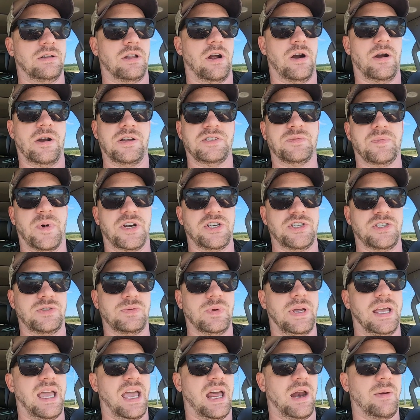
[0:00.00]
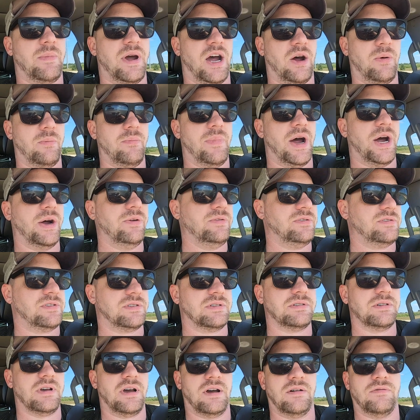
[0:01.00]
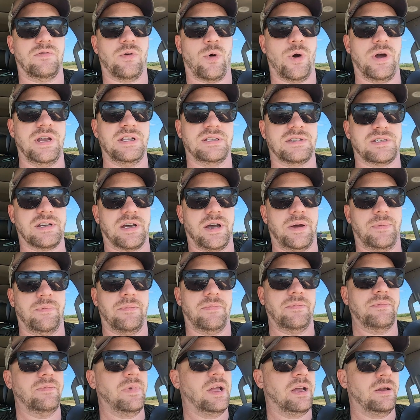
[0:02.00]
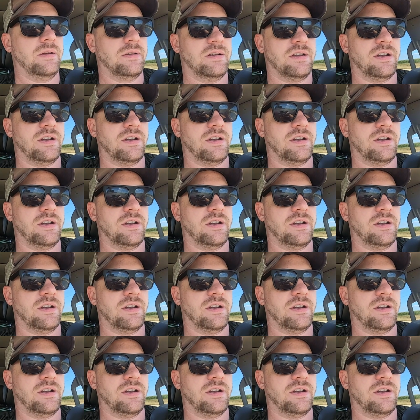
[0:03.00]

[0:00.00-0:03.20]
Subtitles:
learn as much as we can about boats, avoid some